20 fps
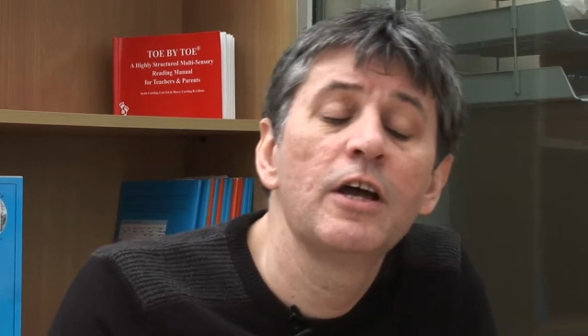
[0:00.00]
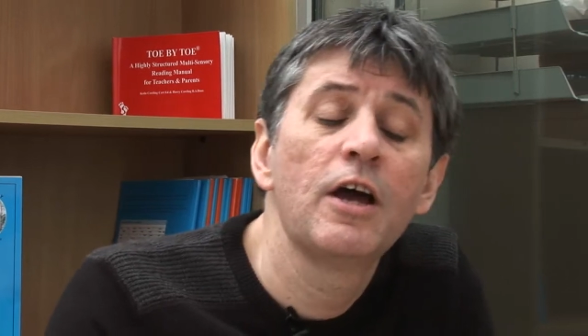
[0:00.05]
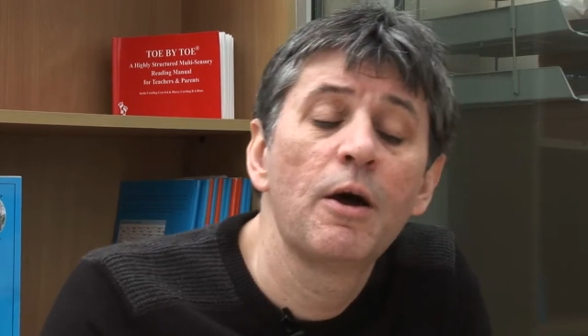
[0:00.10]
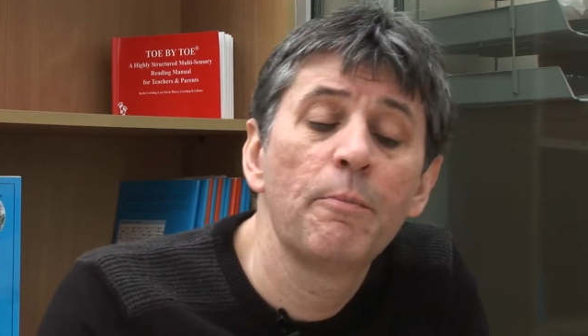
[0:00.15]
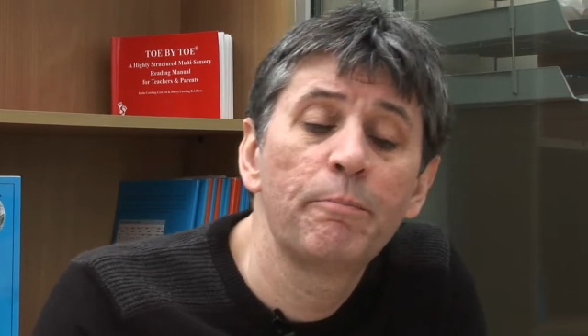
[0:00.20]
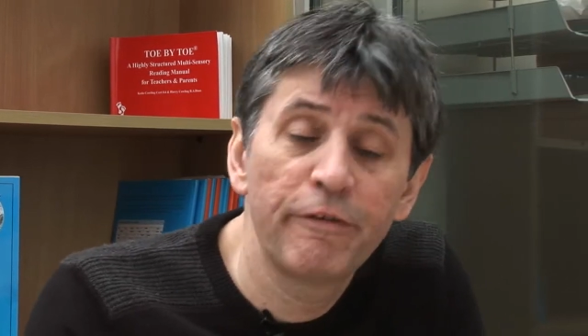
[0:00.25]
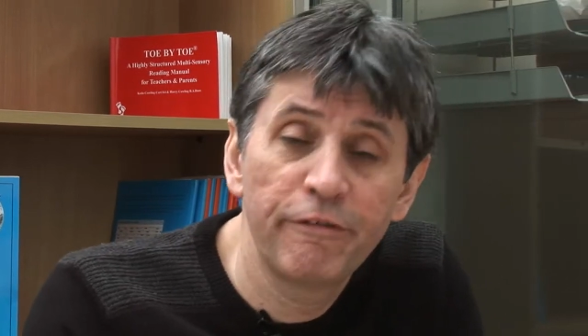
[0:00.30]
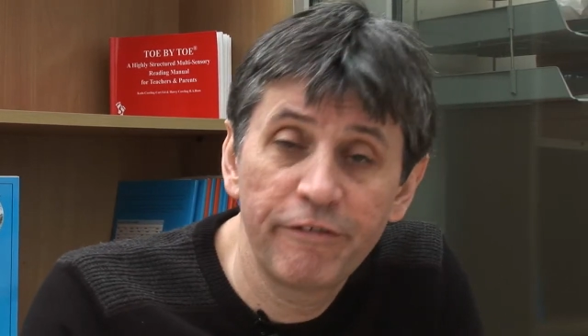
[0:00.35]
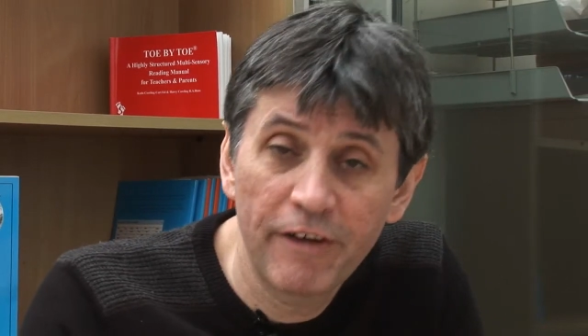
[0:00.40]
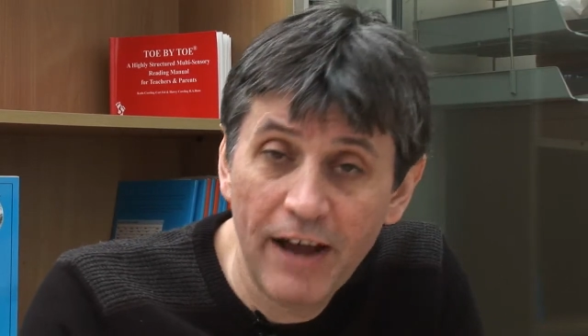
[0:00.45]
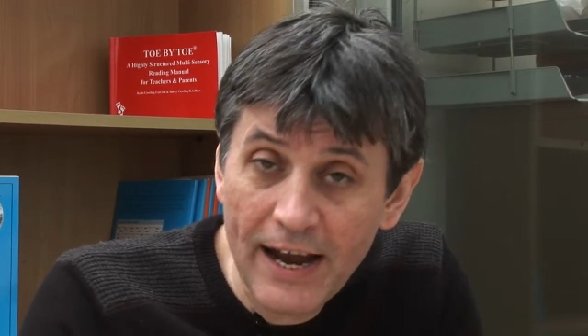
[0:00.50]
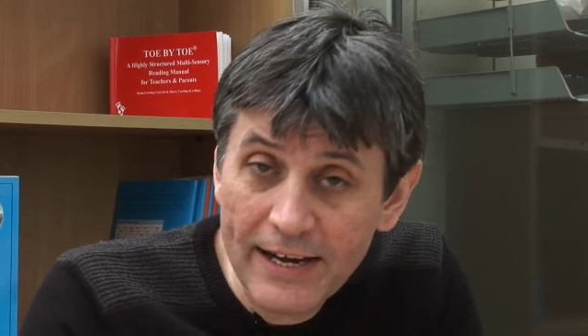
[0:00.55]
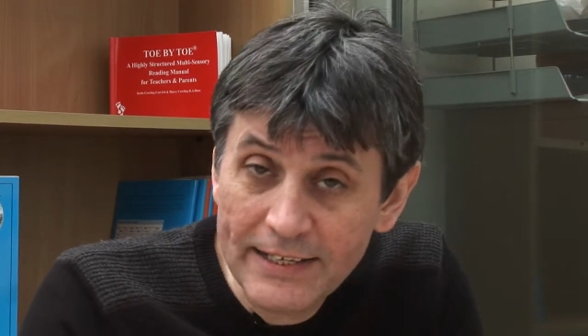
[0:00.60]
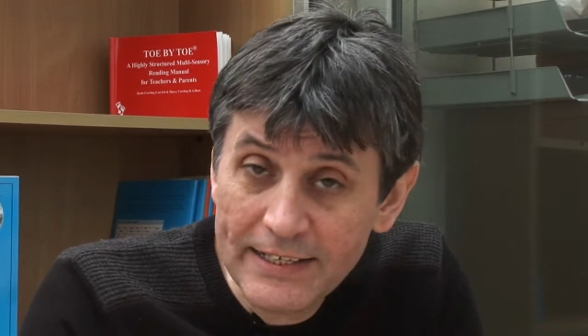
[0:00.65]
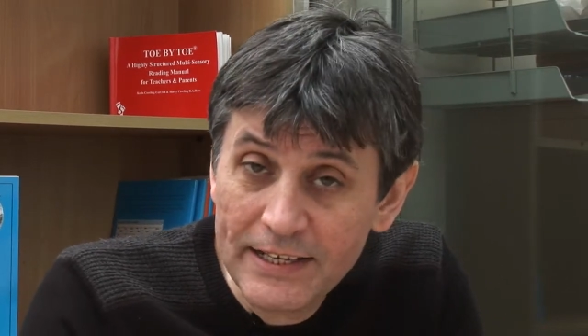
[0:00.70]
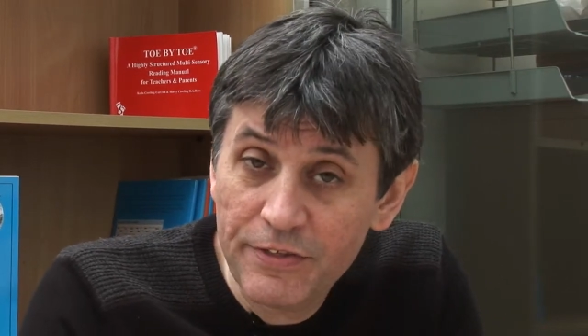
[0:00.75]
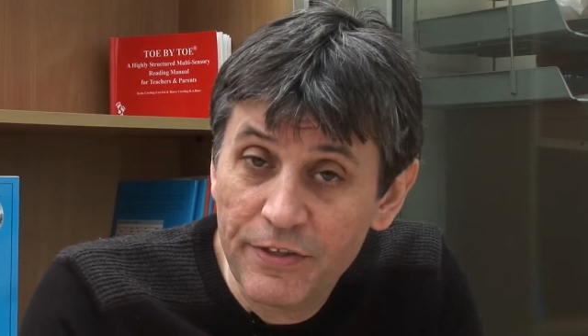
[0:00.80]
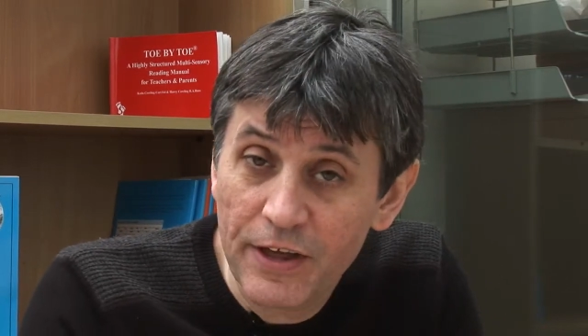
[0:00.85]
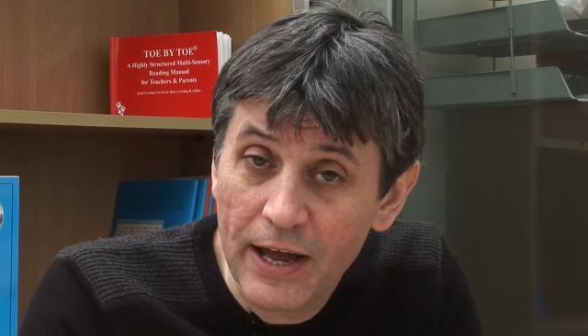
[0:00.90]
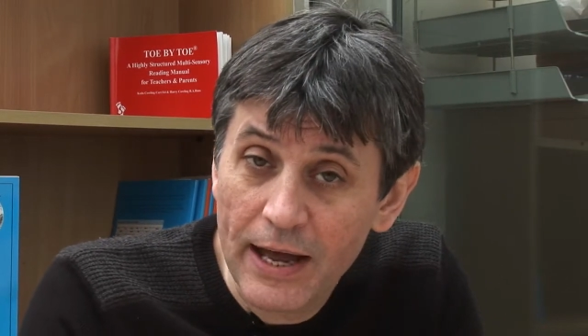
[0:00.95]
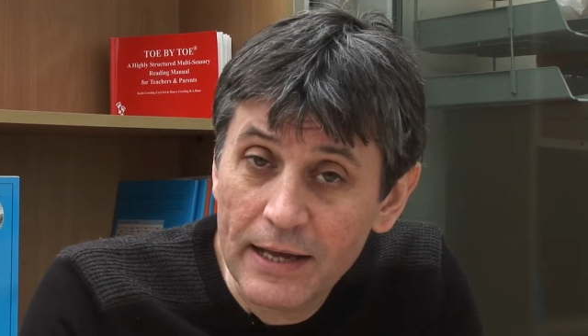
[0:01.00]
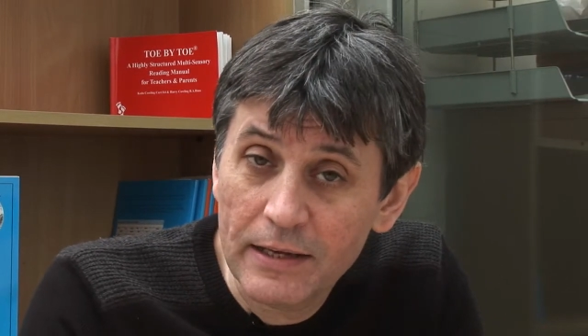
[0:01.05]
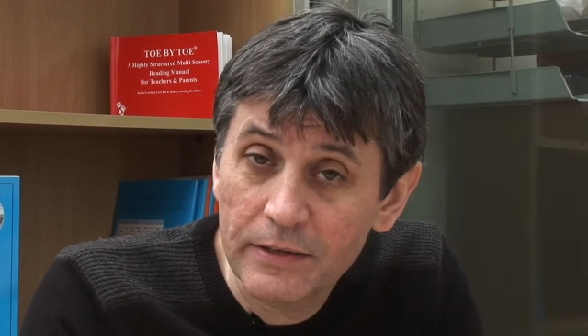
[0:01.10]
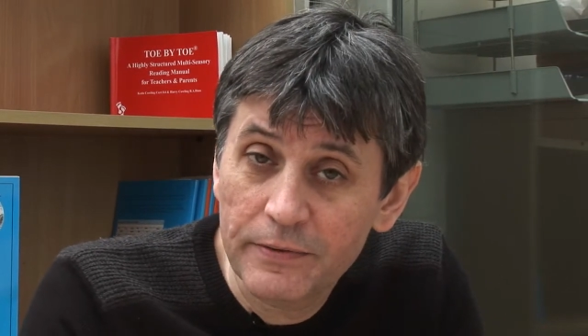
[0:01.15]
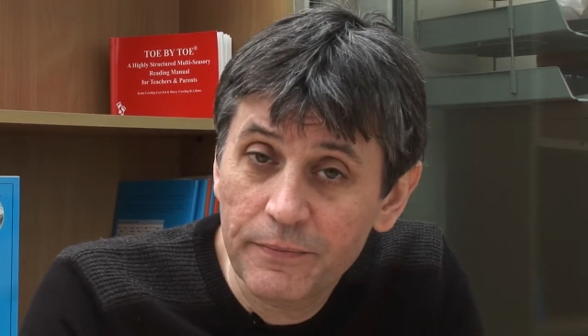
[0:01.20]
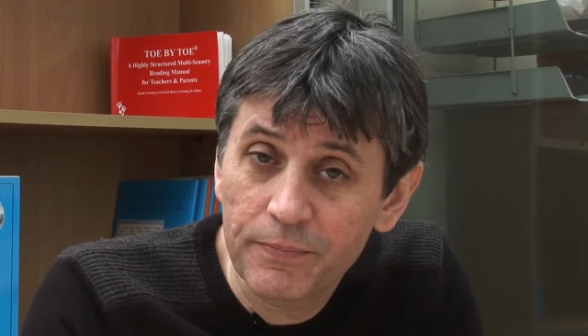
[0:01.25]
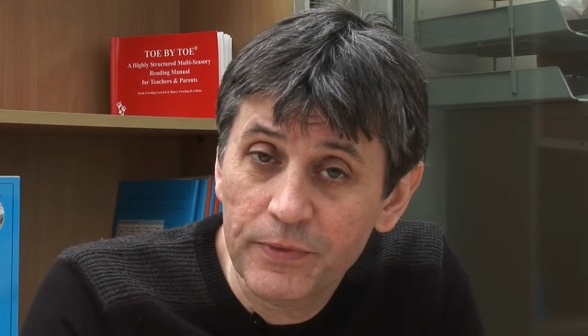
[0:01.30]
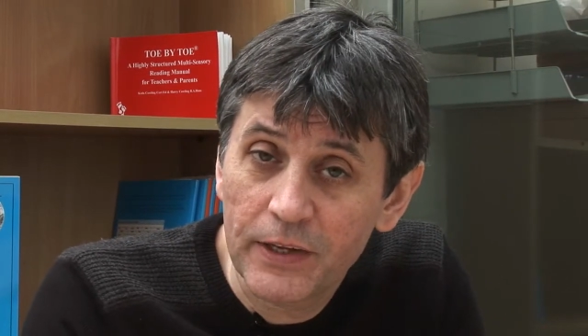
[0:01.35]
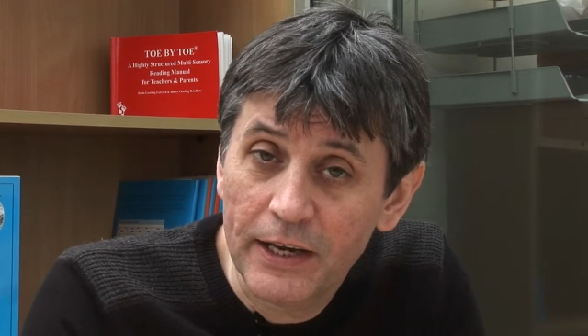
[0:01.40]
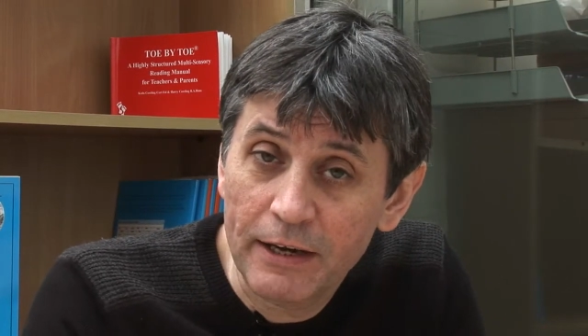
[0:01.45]
provided that
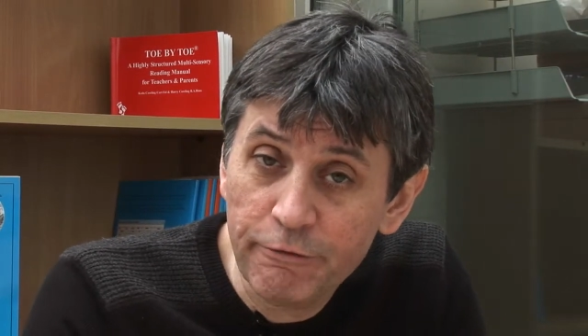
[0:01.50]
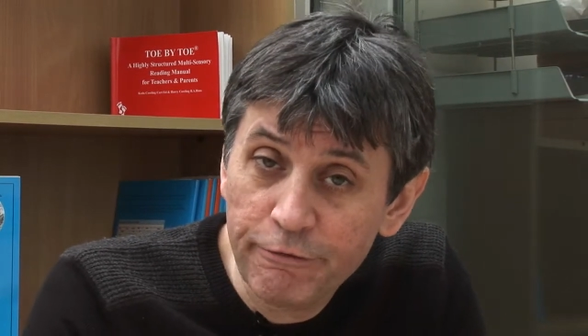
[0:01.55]
in